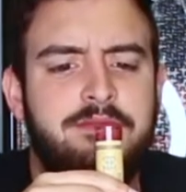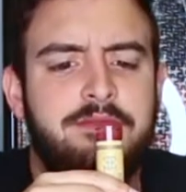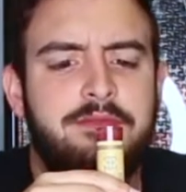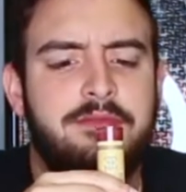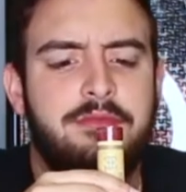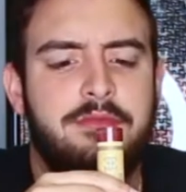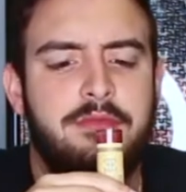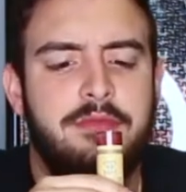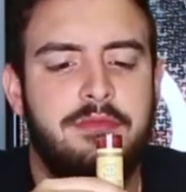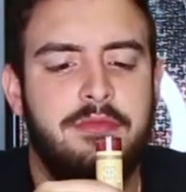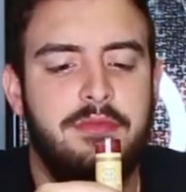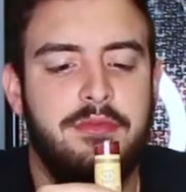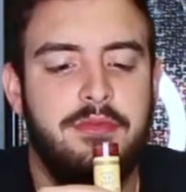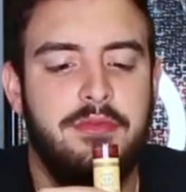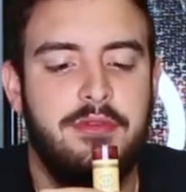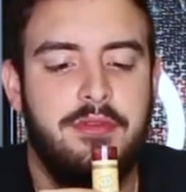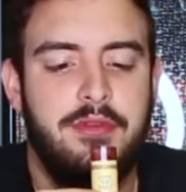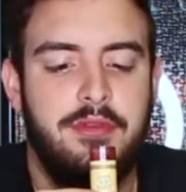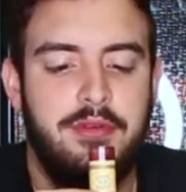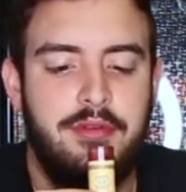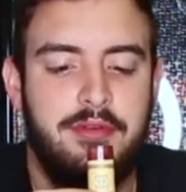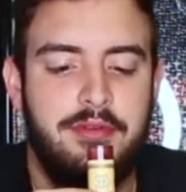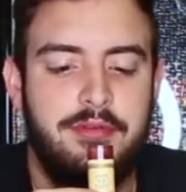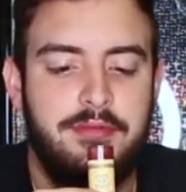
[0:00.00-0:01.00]

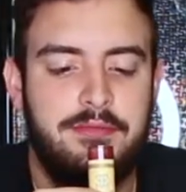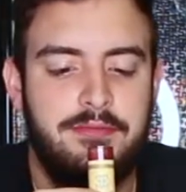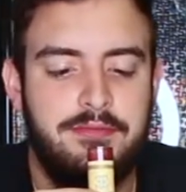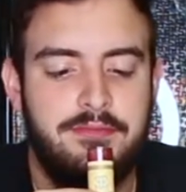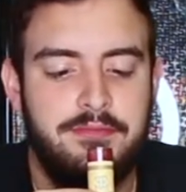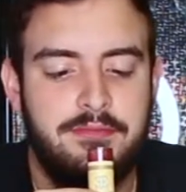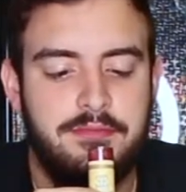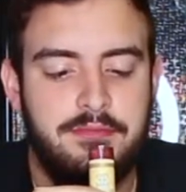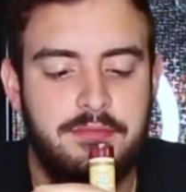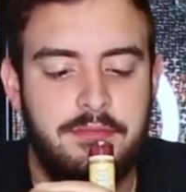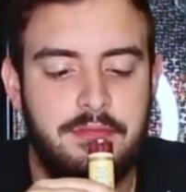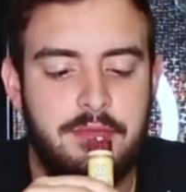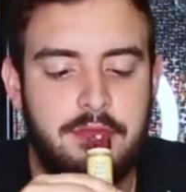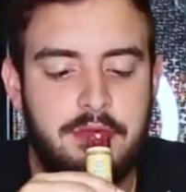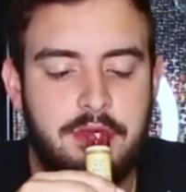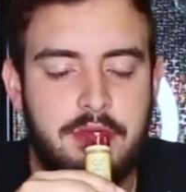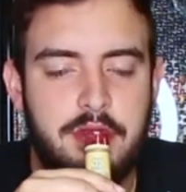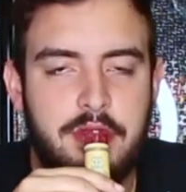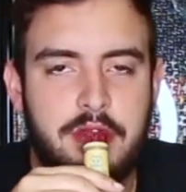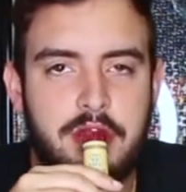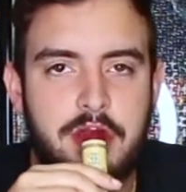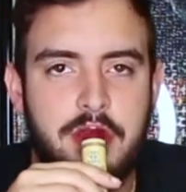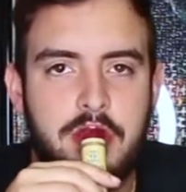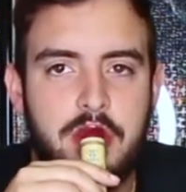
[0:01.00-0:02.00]

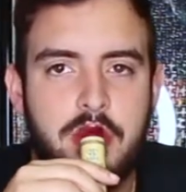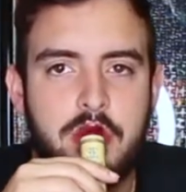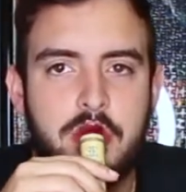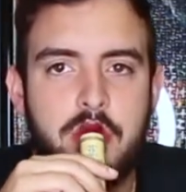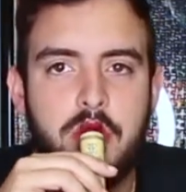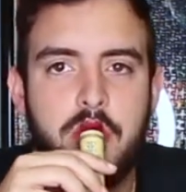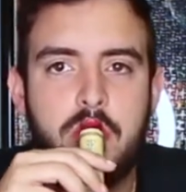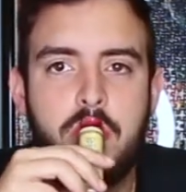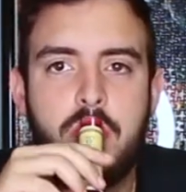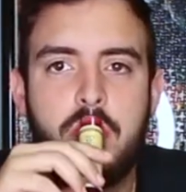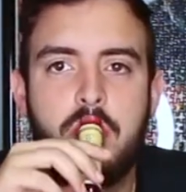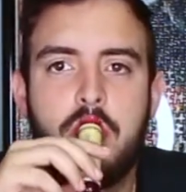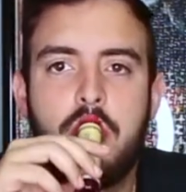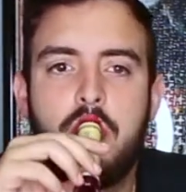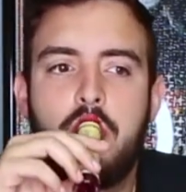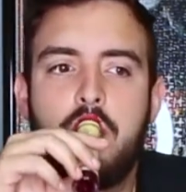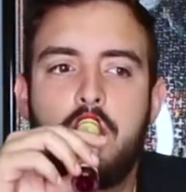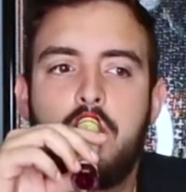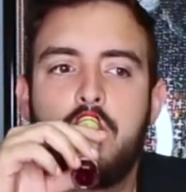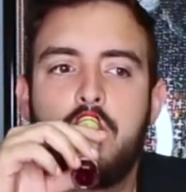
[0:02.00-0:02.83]
No words are spoken by the person on screen.